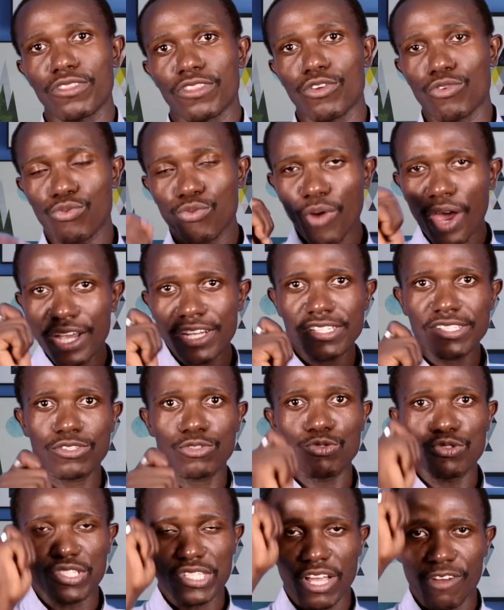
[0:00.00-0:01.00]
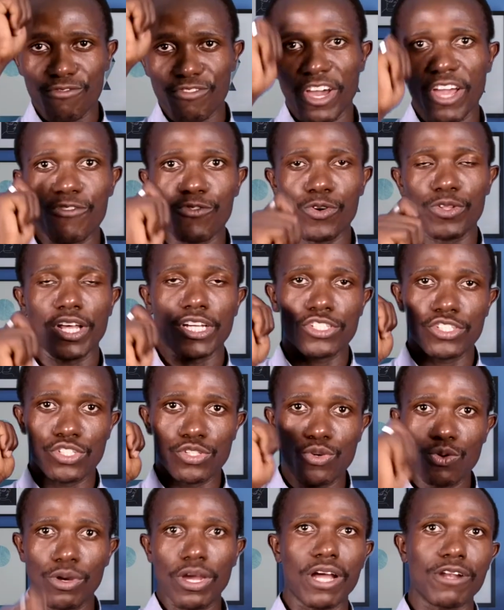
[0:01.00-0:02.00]
the rights to survival that
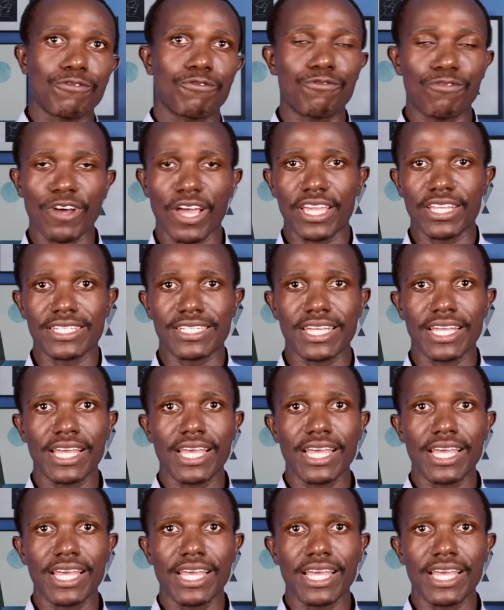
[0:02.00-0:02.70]
you can find.